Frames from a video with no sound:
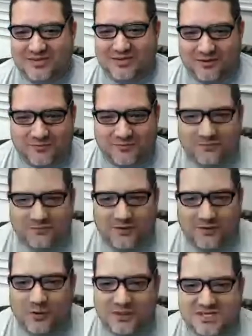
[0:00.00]
who's here
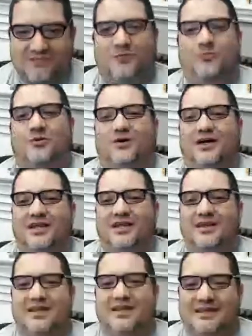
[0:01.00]
from whichever one
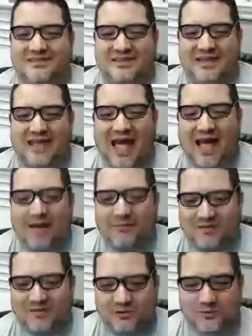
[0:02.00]
is the
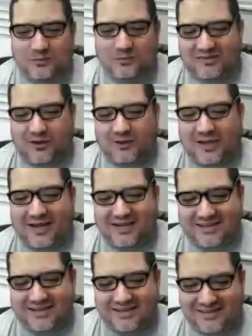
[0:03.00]
absolute best,
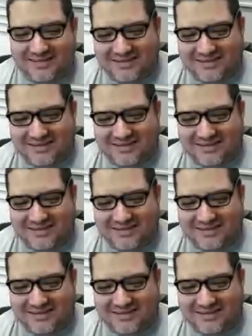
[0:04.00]
Carolina.